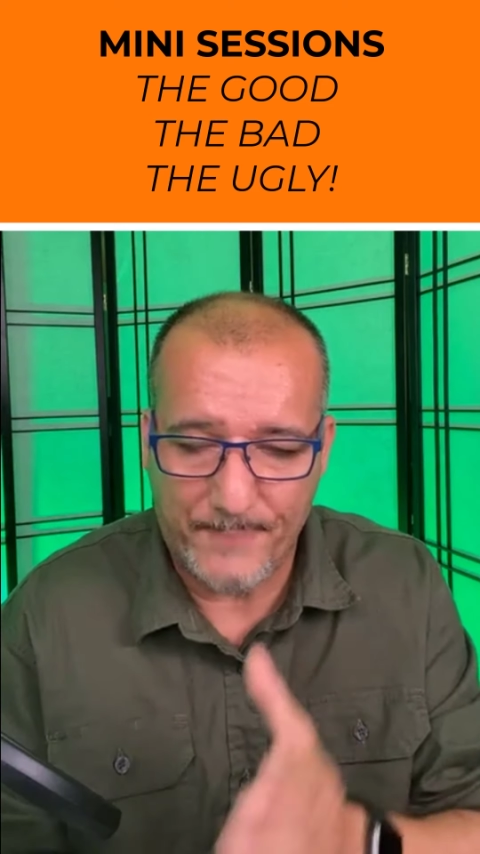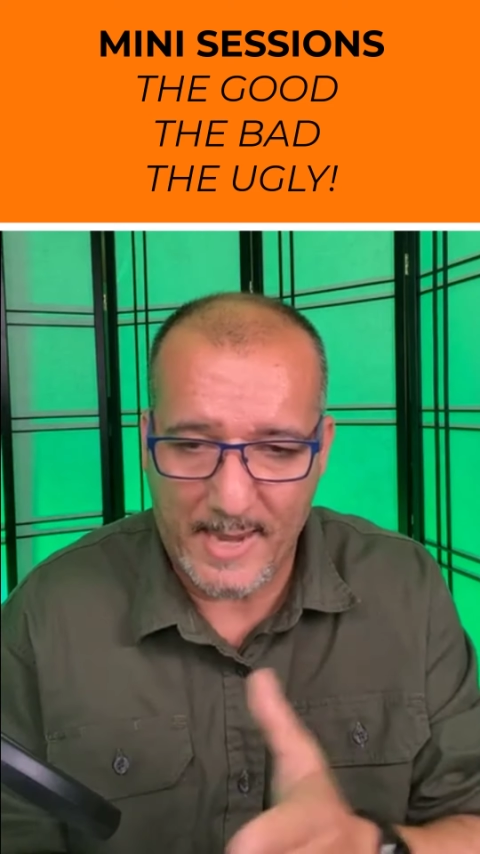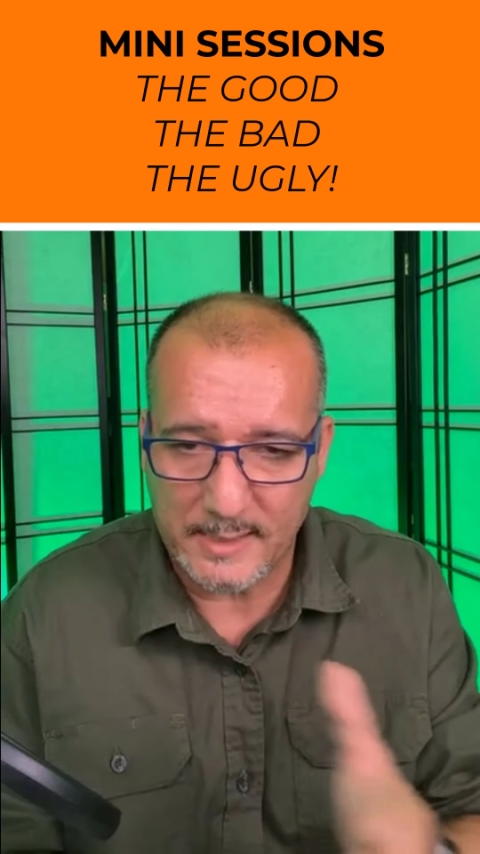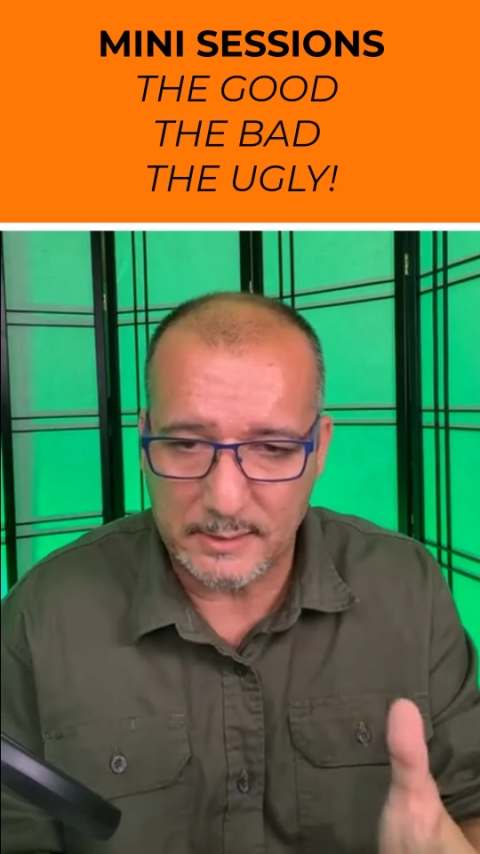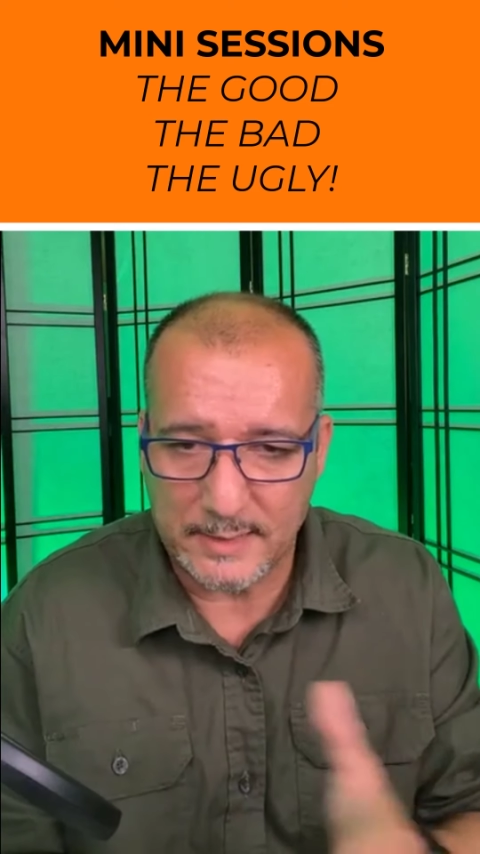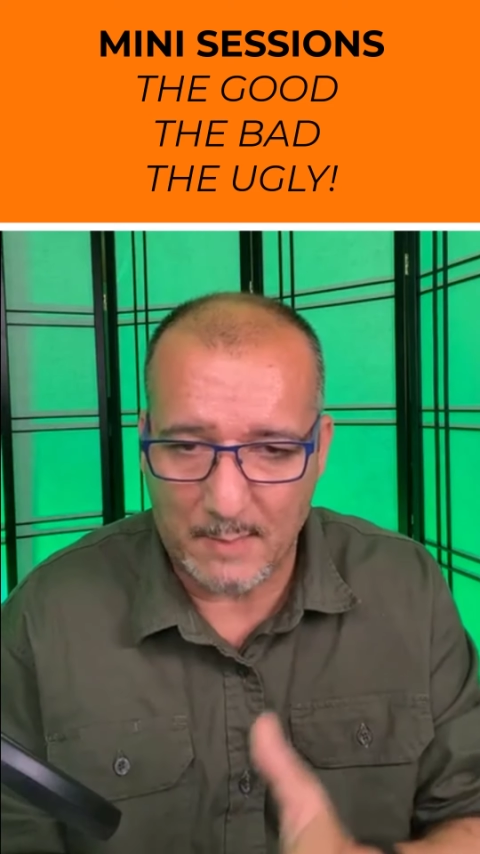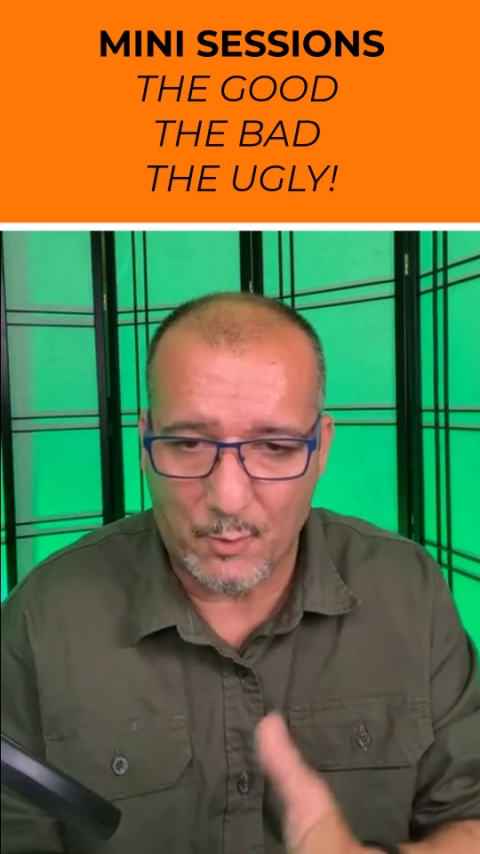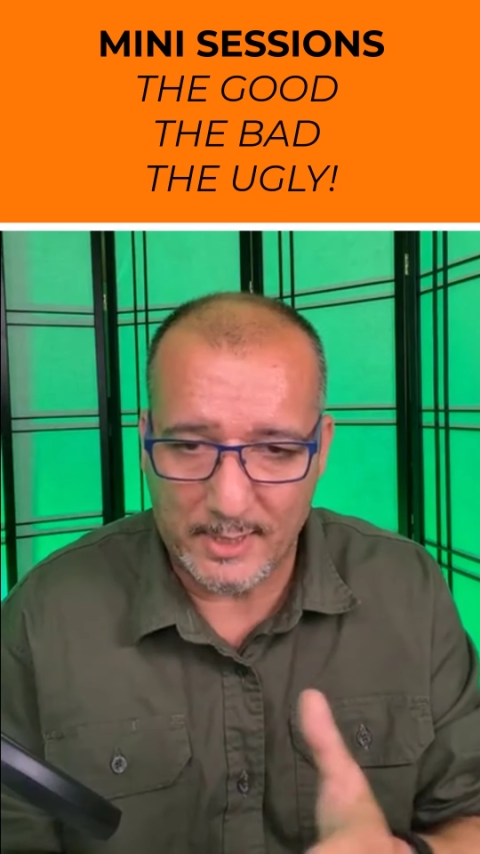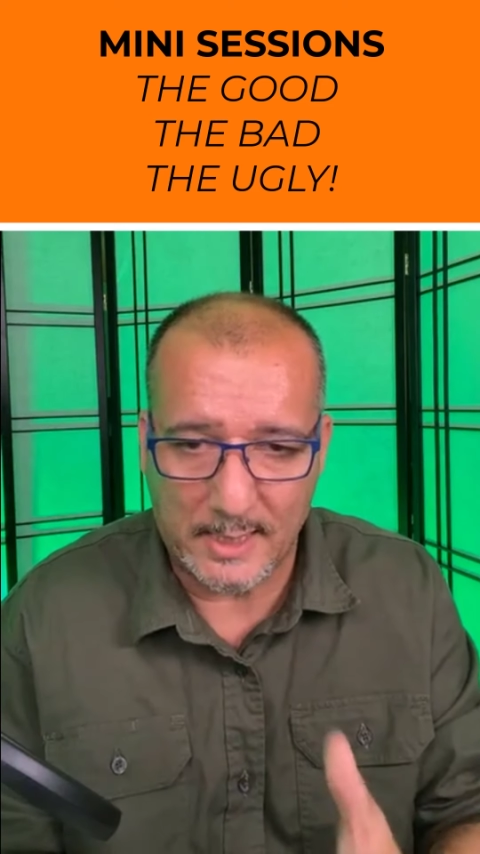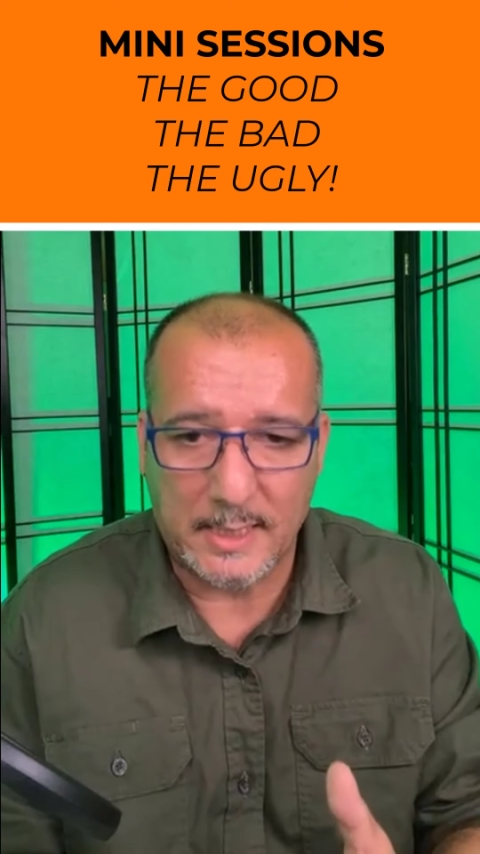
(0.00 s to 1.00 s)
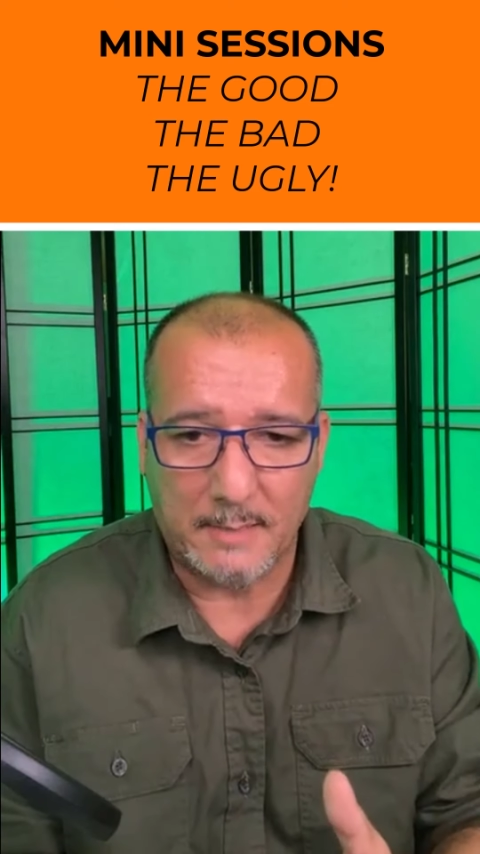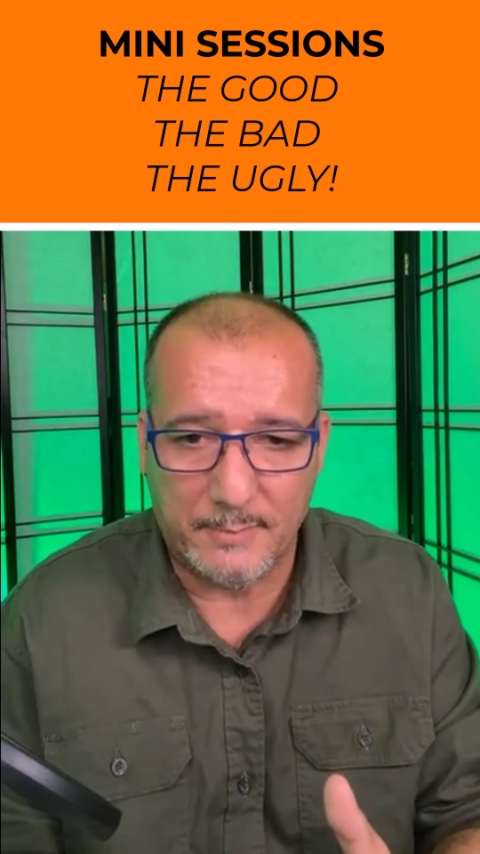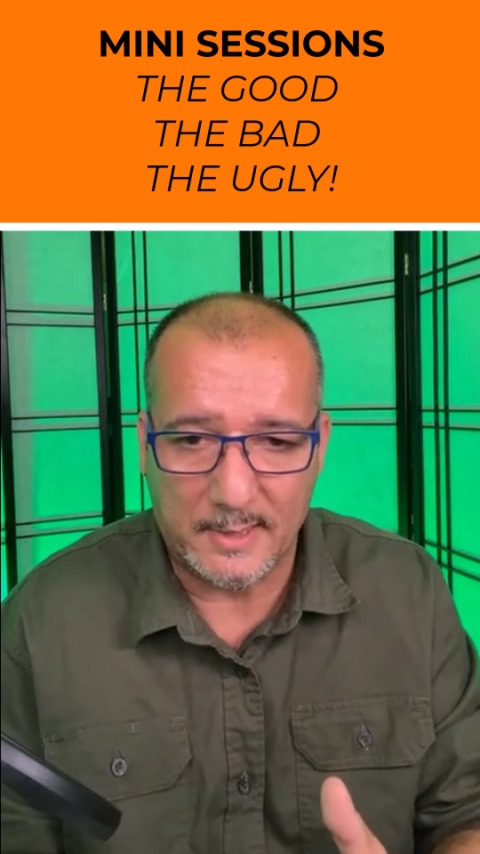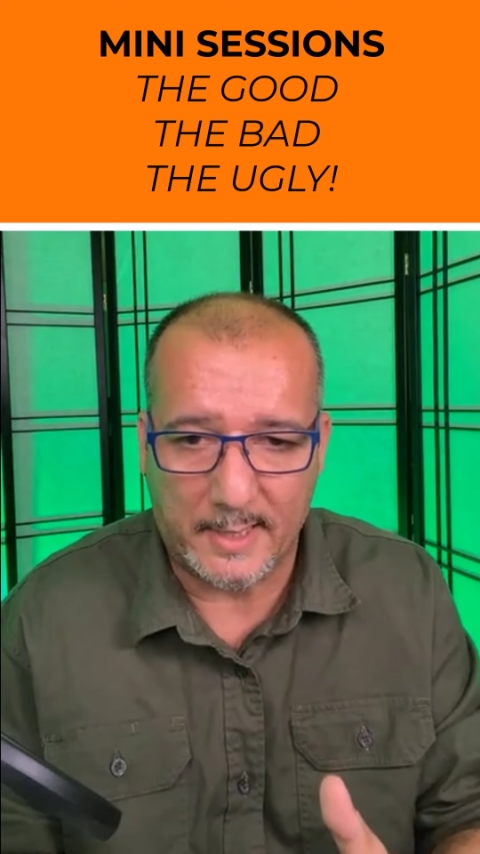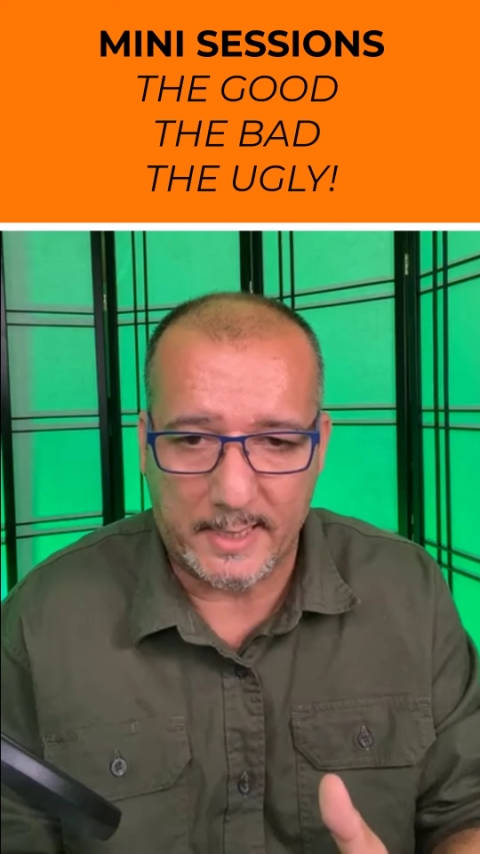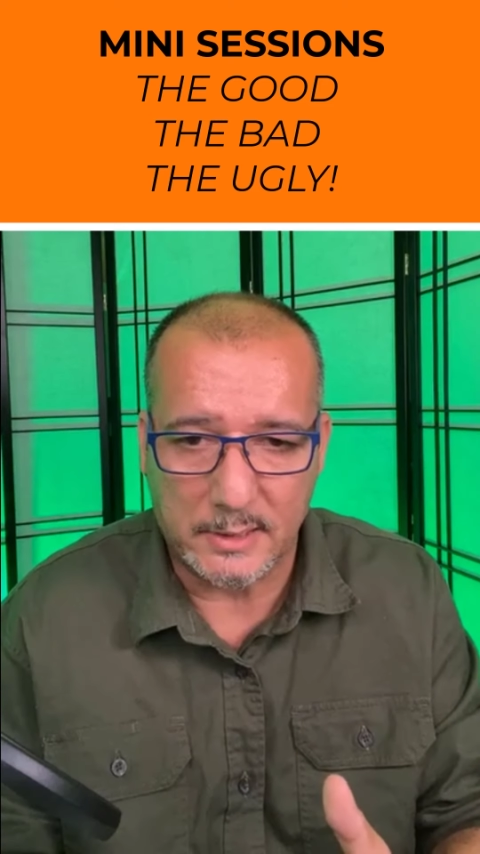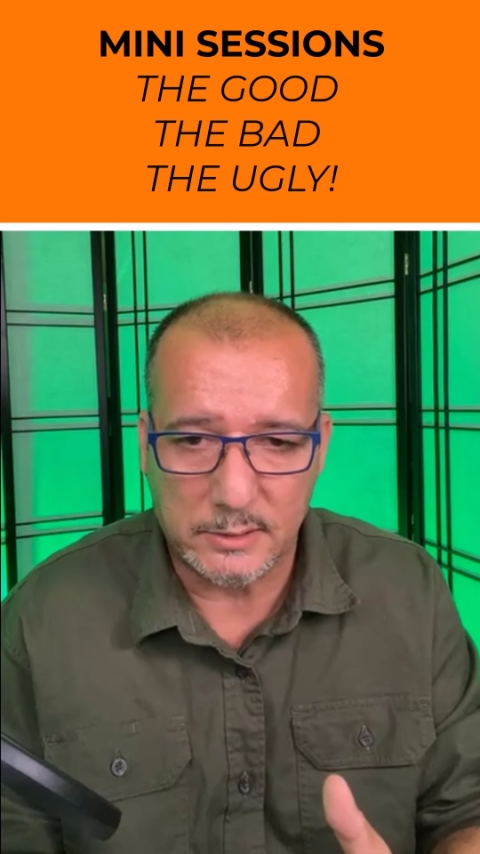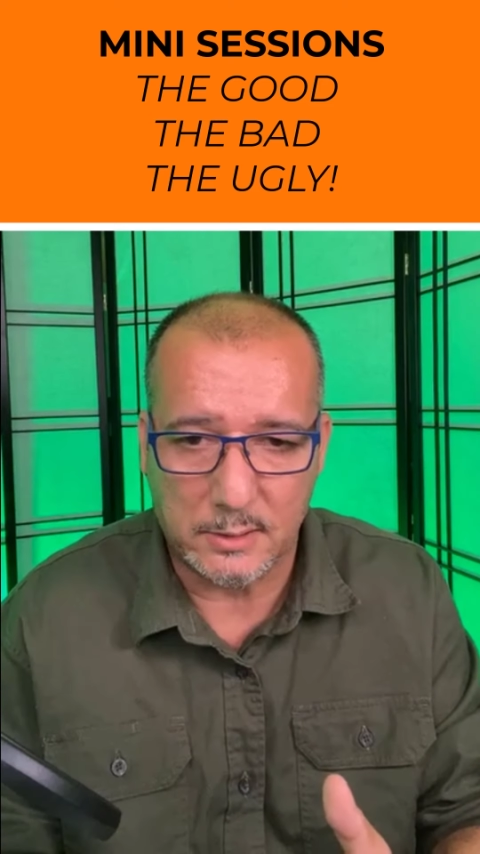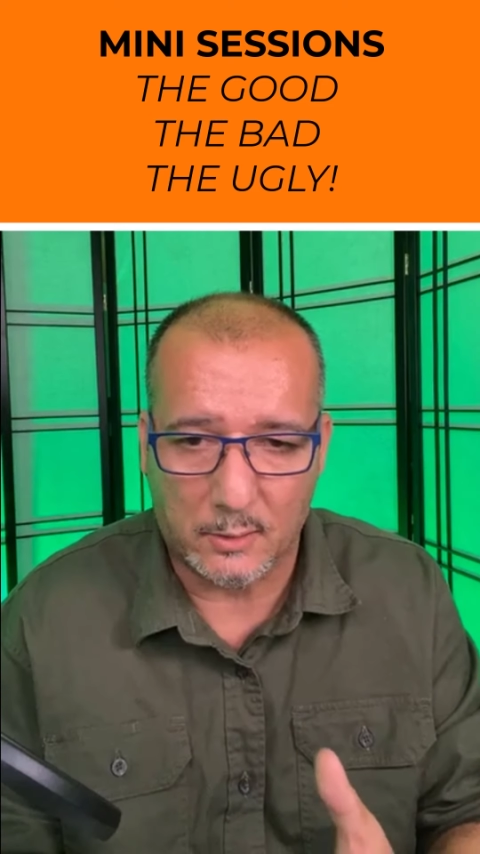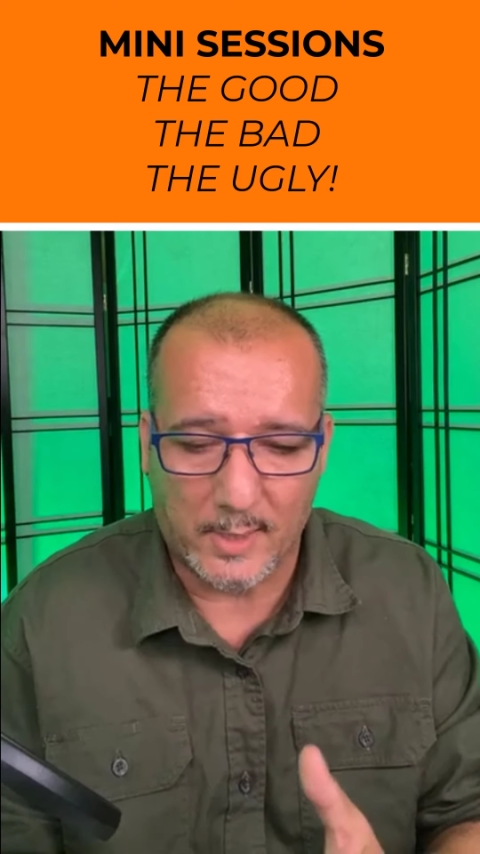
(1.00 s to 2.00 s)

padding time when they can be late.